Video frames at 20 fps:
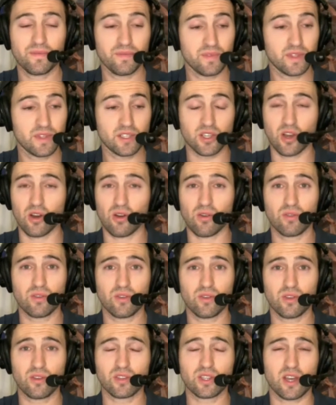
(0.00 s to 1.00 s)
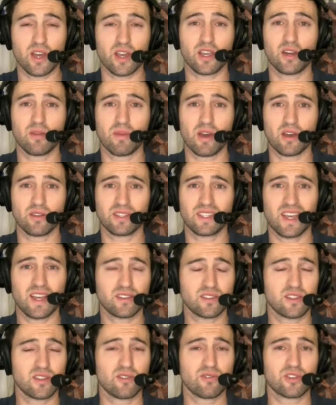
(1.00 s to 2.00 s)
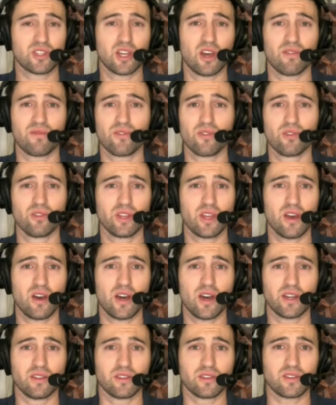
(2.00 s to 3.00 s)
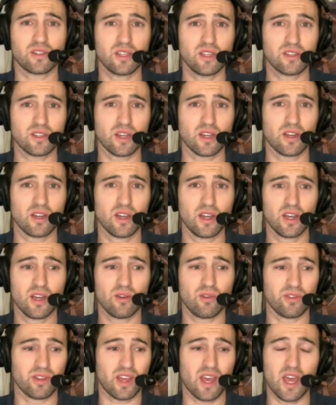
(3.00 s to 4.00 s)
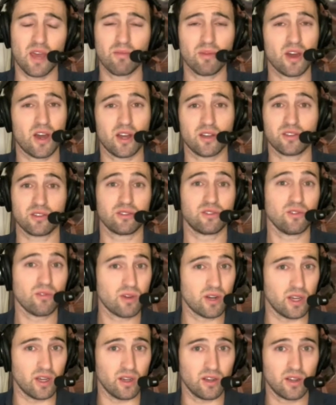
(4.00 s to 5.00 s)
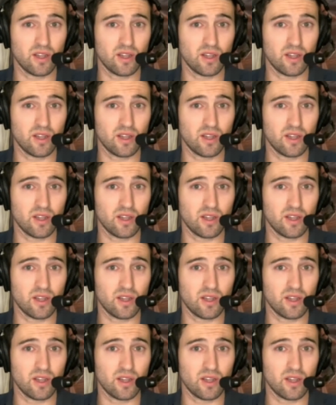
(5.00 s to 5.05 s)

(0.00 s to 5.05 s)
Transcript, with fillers: So you're talking about testing yourself early on in the season. Well, the Gamecocks are doing it.